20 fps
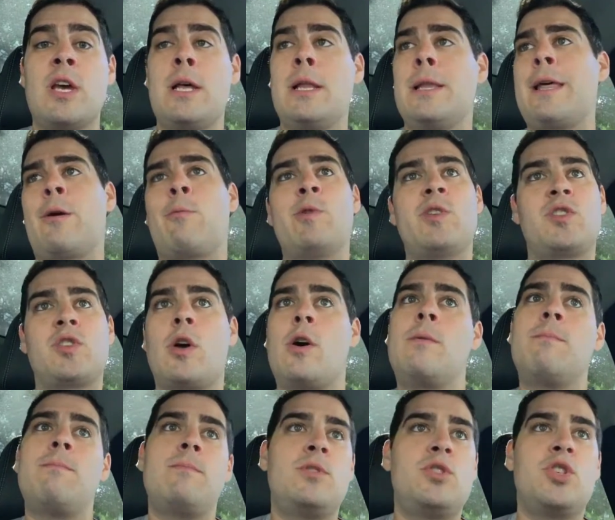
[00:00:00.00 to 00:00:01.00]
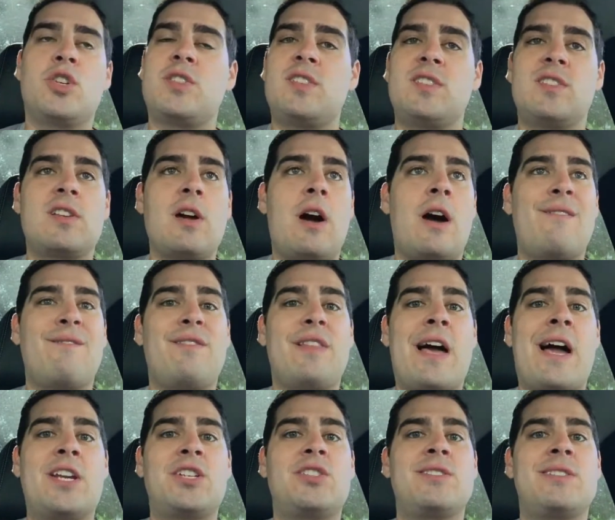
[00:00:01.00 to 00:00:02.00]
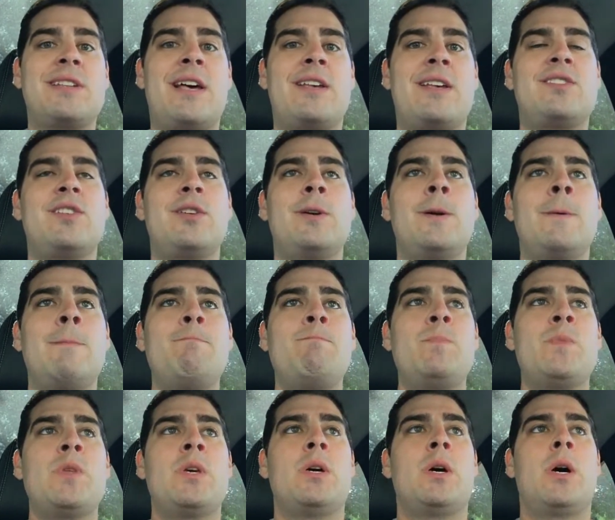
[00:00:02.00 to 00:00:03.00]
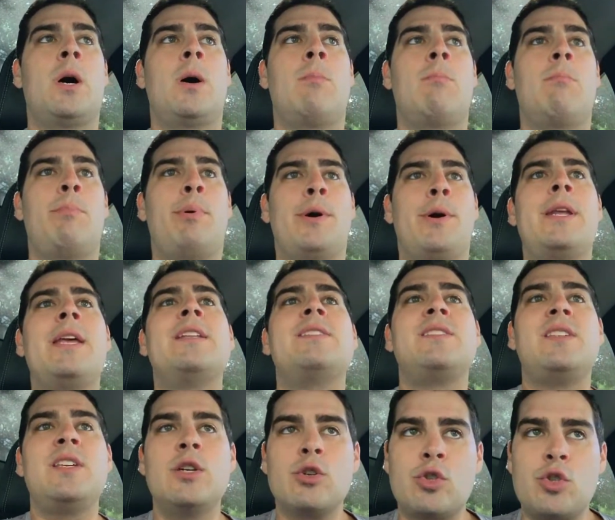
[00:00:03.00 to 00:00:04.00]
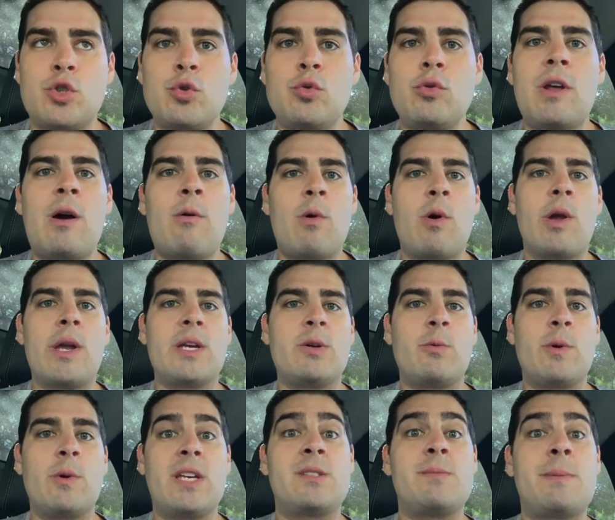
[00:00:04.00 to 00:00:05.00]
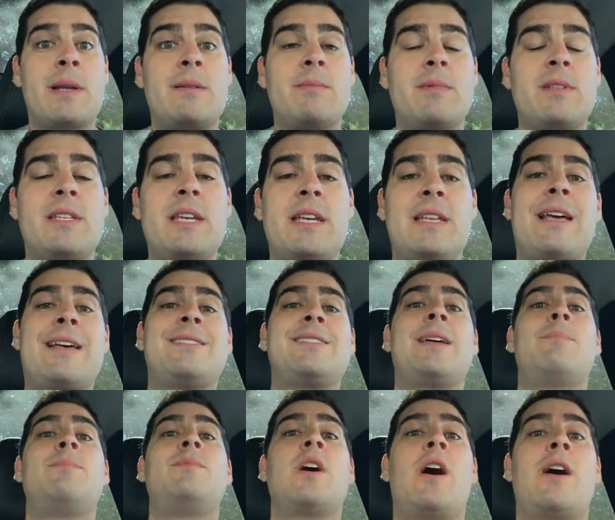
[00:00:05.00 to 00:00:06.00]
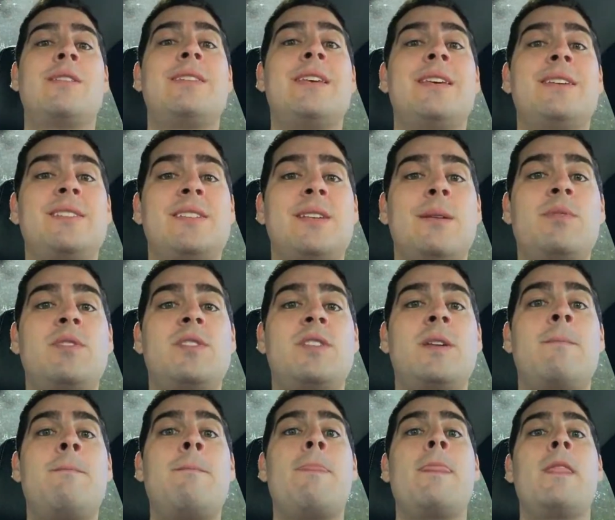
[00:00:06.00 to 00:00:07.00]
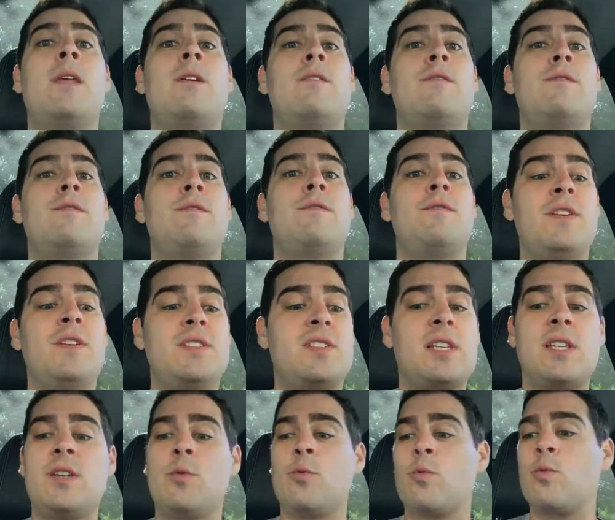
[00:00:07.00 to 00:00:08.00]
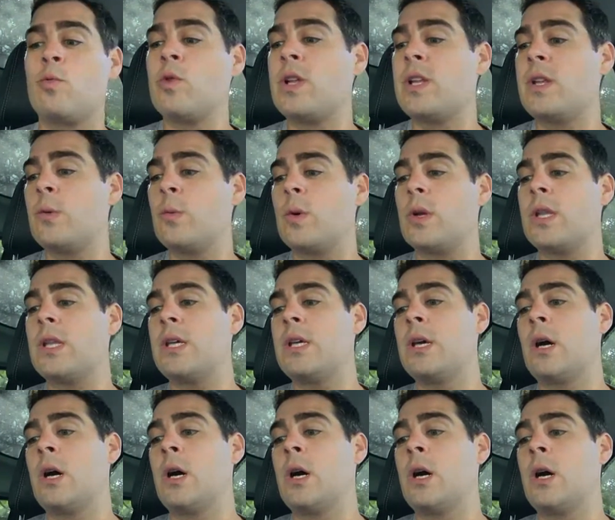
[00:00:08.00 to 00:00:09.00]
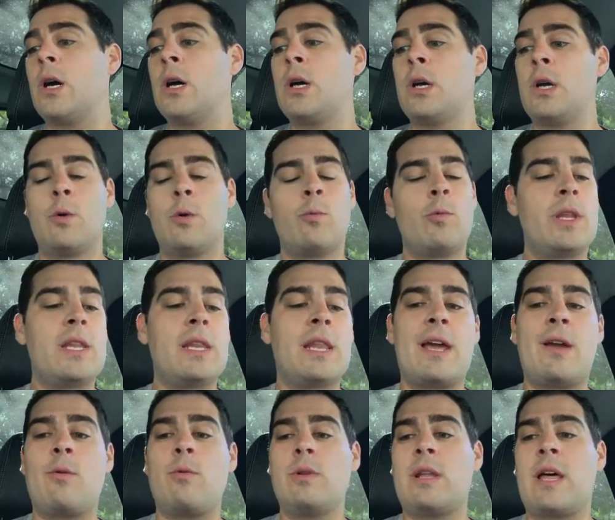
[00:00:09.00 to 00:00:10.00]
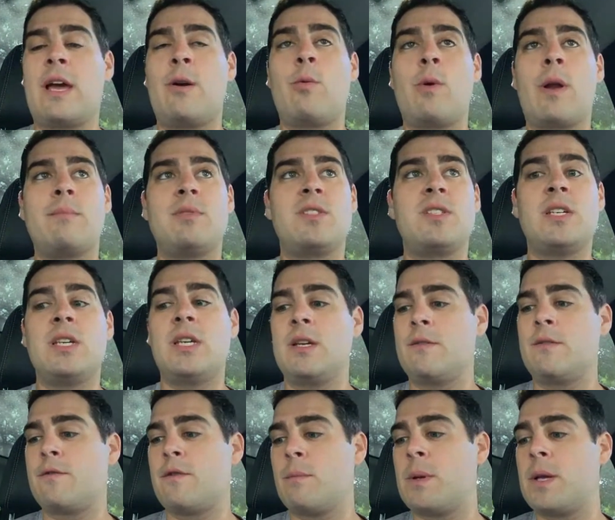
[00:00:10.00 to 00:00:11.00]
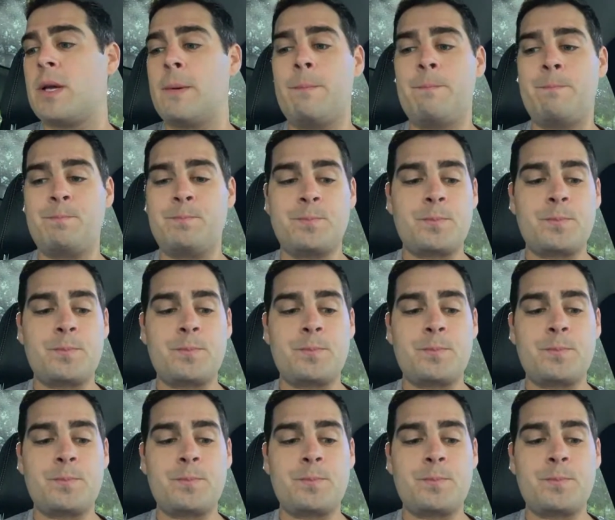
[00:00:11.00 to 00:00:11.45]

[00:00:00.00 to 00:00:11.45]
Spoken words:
like we saw Justin Scott in flashes last year. But it's year 2 now where we expect him to take that step. Dante Simpson, physically, really like what I'm seeing from him.